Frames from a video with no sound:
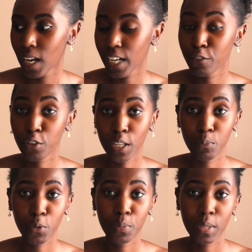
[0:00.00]
if you had
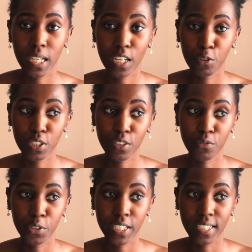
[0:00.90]
properly accounted
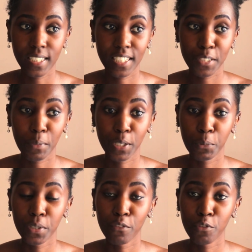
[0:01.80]
for it, this money
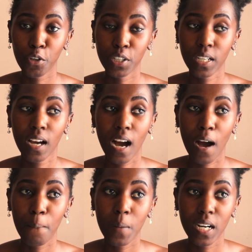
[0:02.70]
would have gone
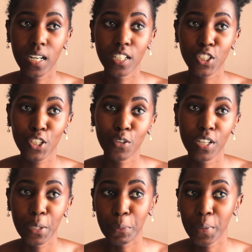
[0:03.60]
a much
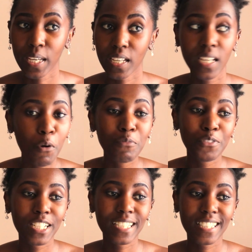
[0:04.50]
longer way.
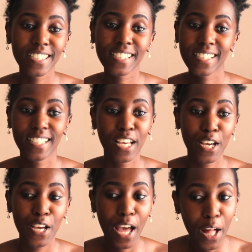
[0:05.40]
Hopefully this
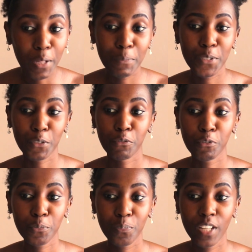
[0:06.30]
helps
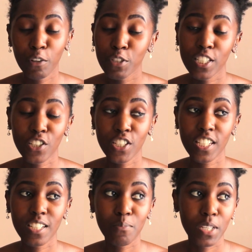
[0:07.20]
you, because it just
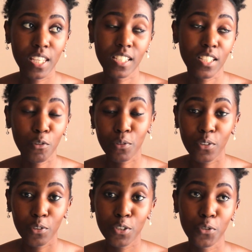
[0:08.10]
hit me.
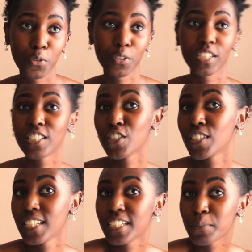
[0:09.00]
It
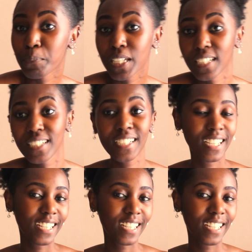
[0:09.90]
just hit me